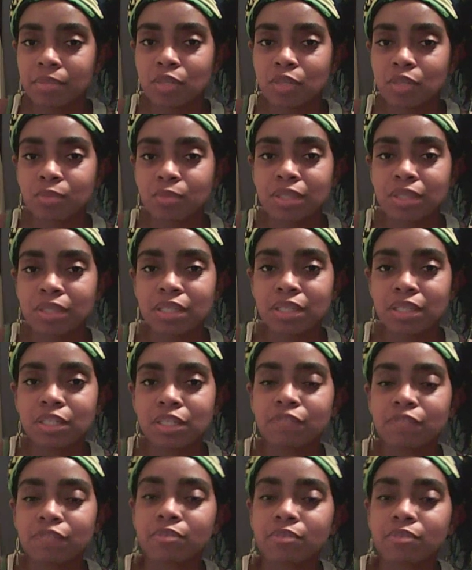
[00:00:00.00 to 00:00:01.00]
It'll be
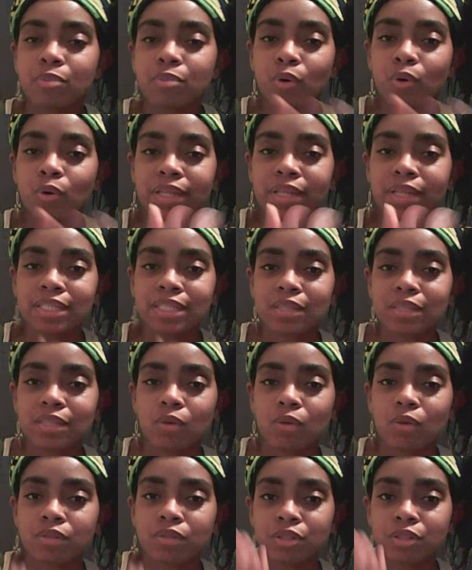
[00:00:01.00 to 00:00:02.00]
different points
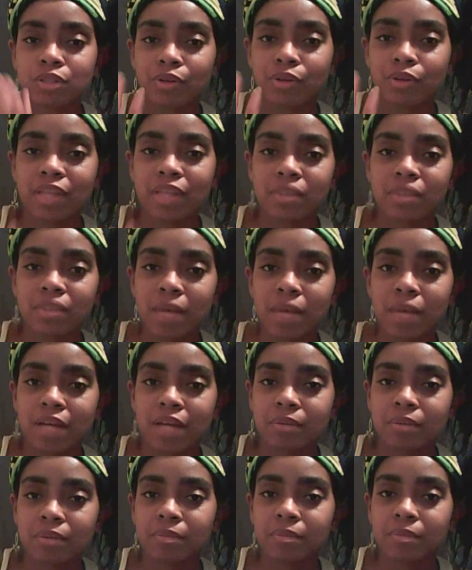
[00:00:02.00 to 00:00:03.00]
on the skirt at the
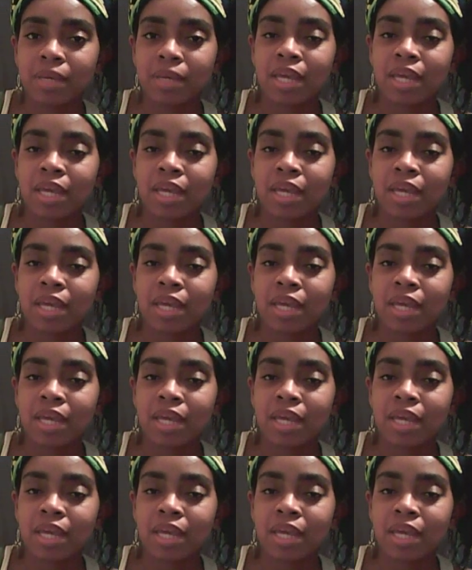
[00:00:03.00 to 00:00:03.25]
bottom,